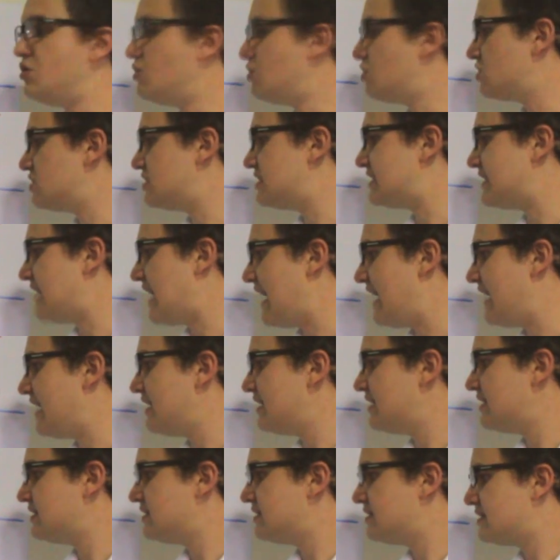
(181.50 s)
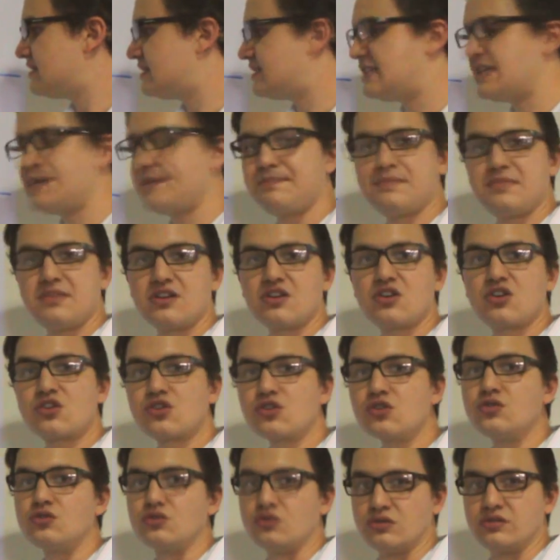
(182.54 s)
you could say sip
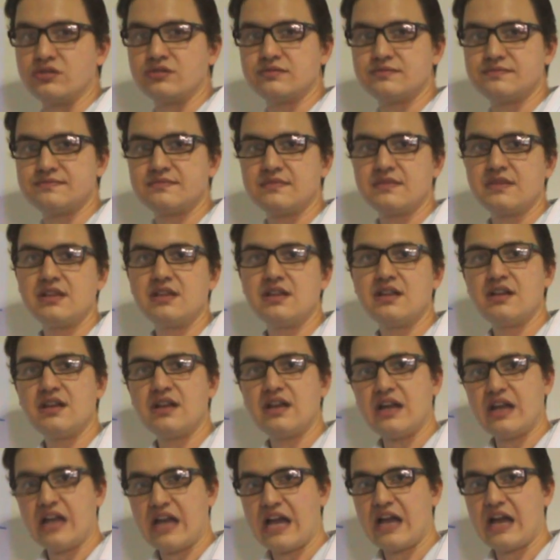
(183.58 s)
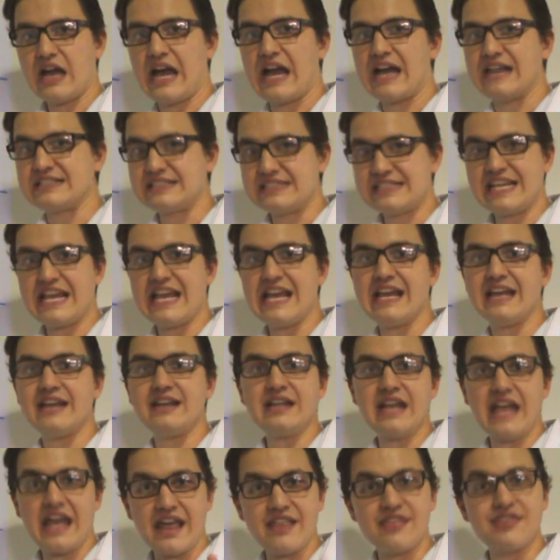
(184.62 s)
krung. At
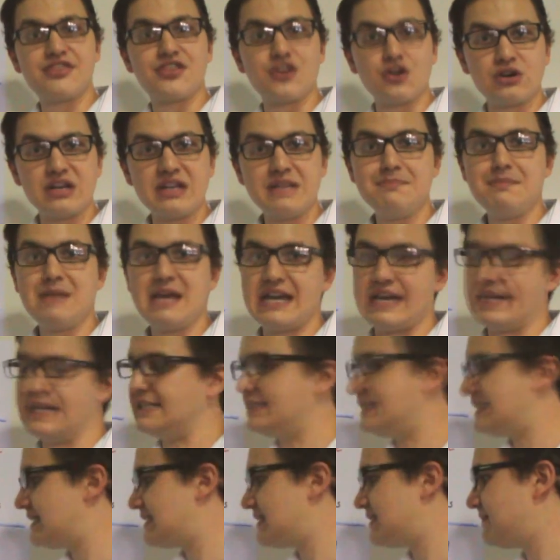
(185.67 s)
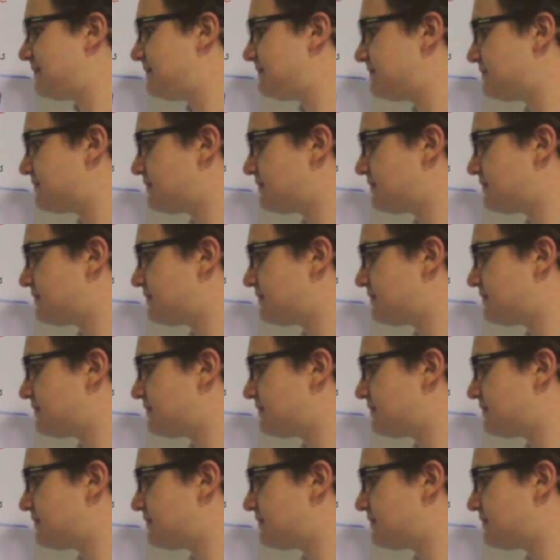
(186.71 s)
10 and 30 minutes.